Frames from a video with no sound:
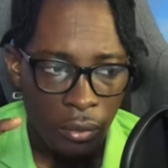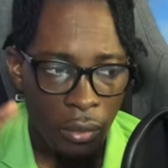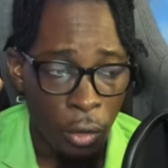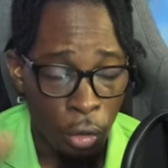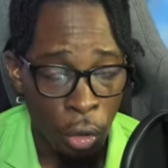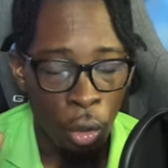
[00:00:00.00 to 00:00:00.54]

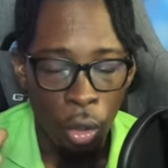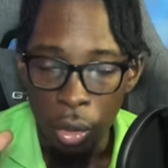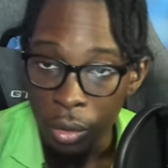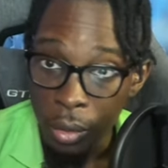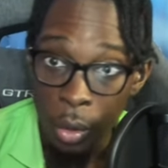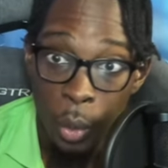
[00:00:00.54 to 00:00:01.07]
know
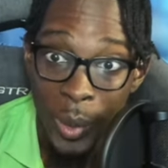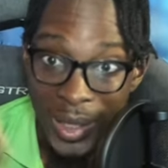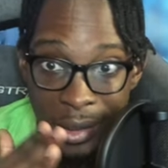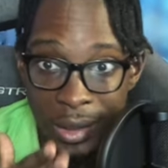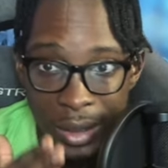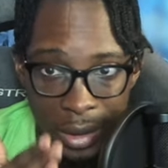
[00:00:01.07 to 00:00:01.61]

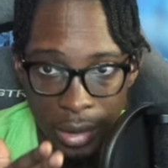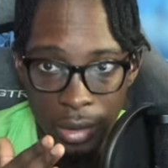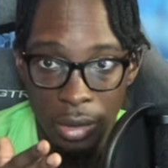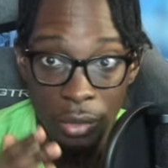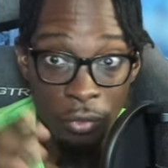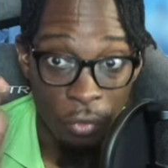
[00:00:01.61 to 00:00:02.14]
quickly,
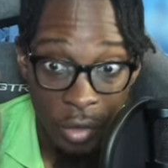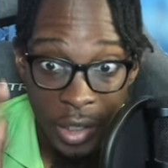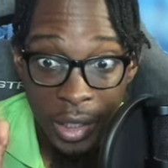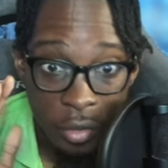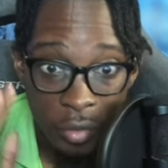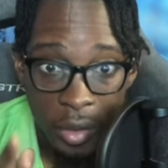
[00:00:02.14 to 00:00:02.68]

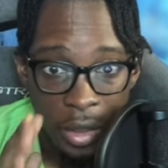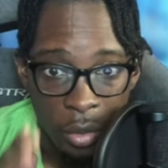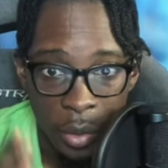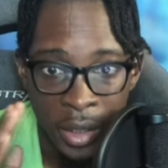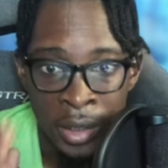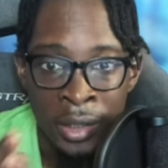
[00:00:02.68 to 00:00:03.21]
really
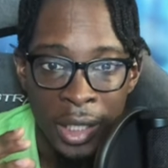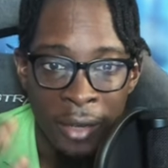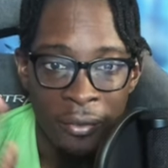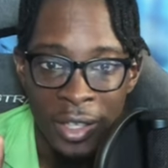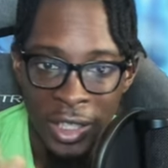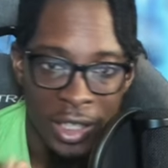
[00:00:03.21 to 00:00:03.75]
quickly, if
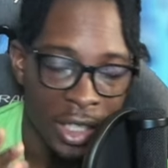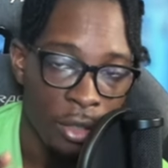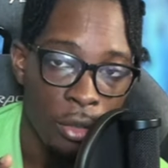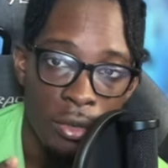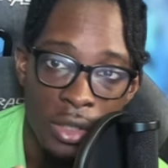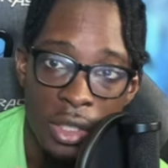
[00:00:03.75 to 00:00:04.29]
anything
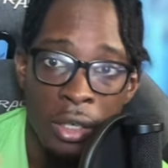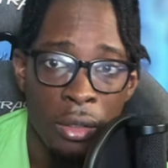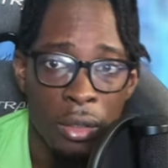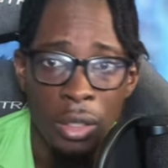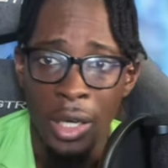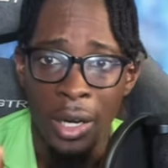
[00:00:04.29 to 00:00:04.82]
goes down
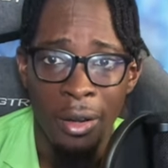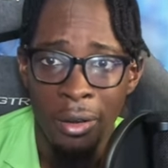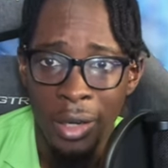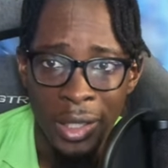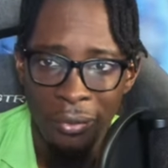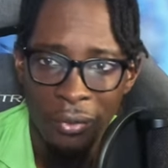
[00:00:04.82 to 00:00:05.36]
or
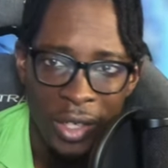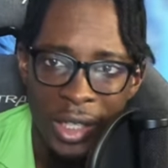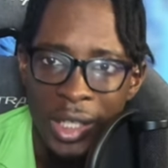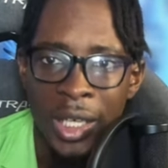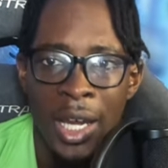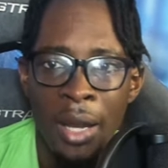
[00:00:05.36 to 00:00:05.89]
if
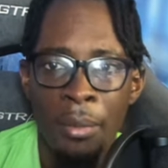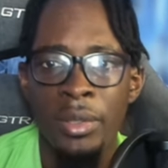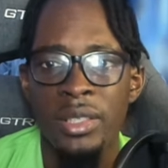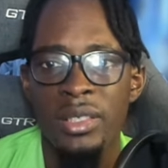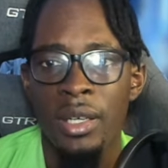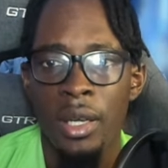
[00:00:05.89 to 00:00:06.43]
anything
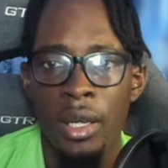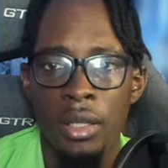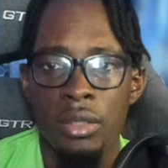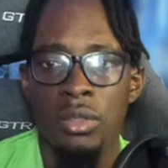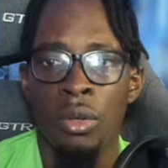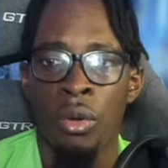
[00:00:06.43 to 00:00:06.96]
happens.
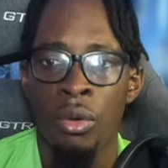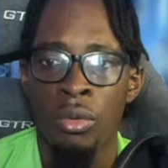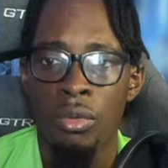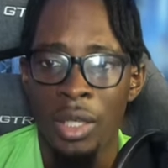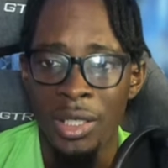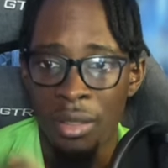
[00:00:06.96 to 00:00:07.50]
So
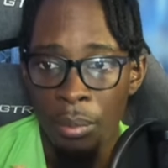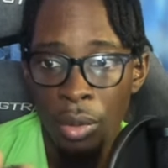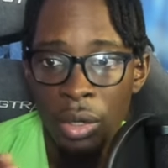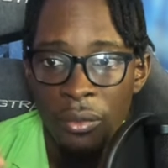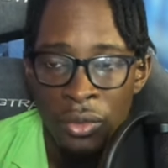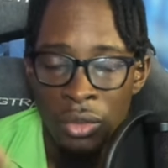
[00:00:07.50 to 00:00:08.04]
it's
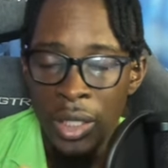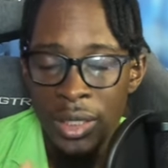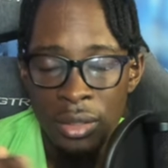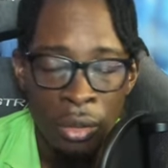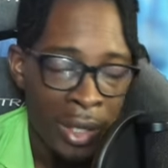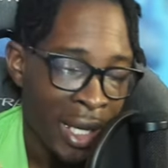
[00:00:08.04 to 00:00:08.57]
important for you guys
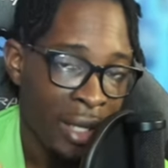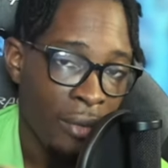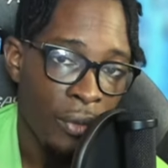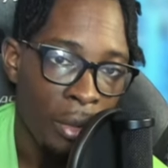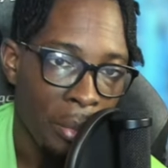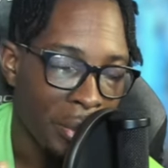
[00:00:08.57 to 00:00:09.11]
to go ahead and
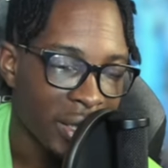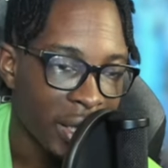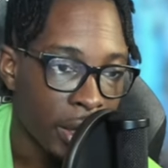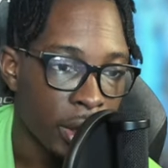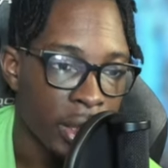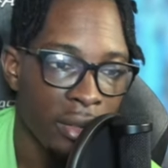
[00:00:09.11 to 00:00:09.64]
follow me on my
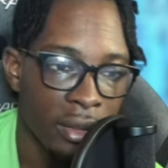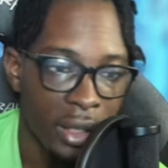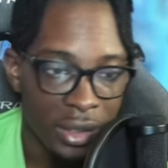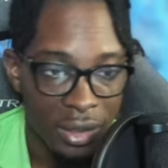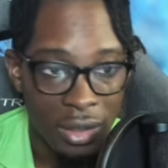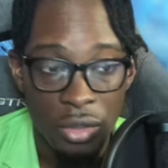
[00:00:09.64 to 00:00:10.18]
2nd channel. Links
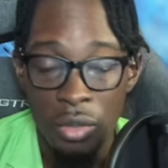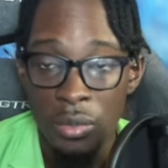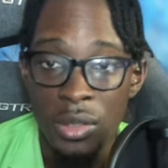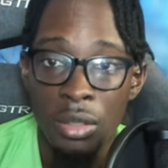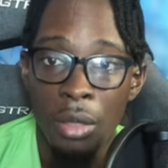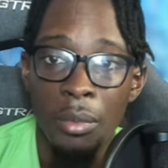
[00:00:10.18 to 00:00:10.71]
in the description
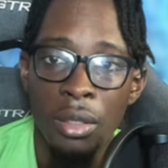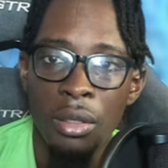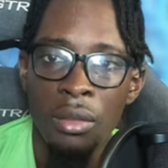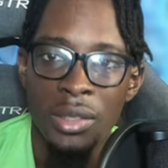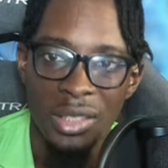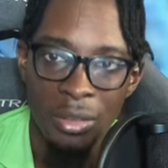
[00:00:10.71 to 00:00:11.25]
down below.
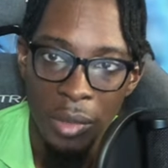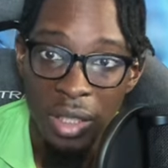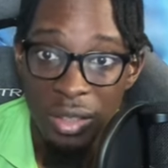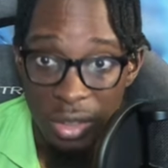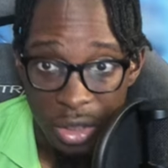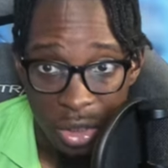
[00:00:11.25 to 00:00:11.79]
It's gonna be
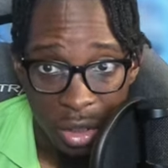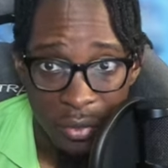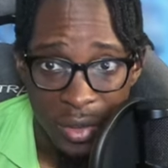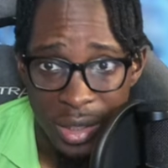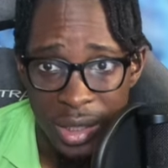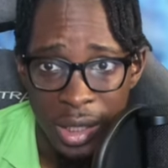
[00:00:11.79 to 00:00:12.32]

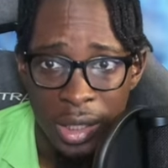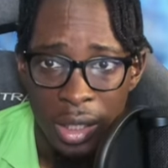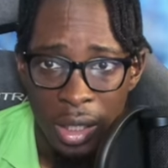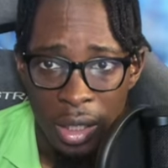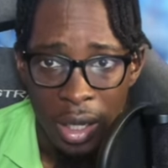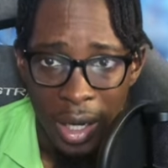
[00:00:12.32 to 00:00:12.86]
Conservancy
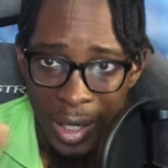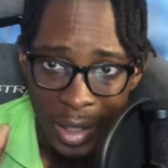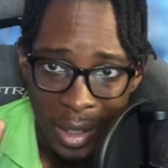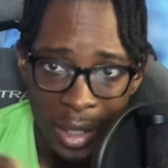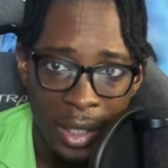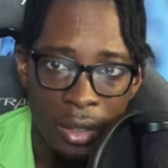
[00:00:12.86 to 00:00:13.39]

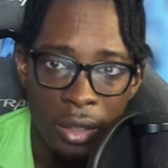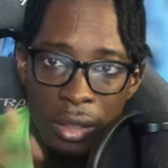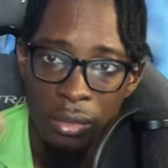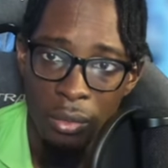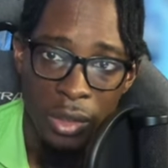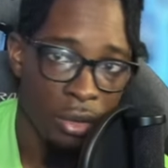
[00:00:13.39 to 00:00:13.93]
II,
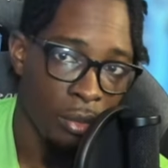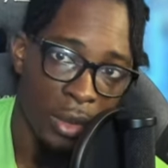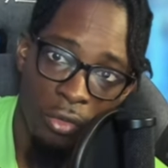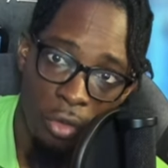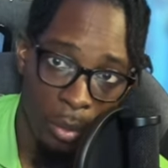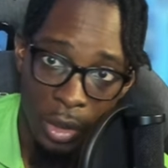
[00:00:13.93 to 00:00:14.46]
which will be
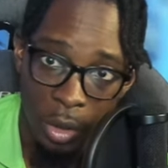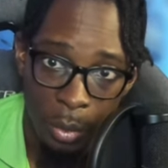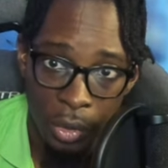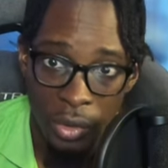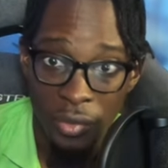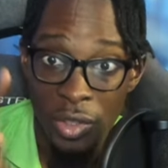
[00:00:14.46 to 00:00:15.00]
Roman
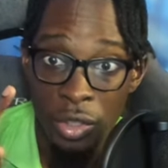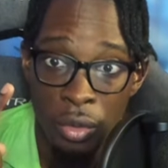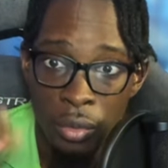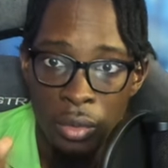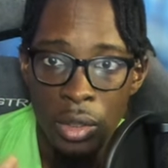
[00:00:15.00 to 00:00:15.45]
numerals for 2.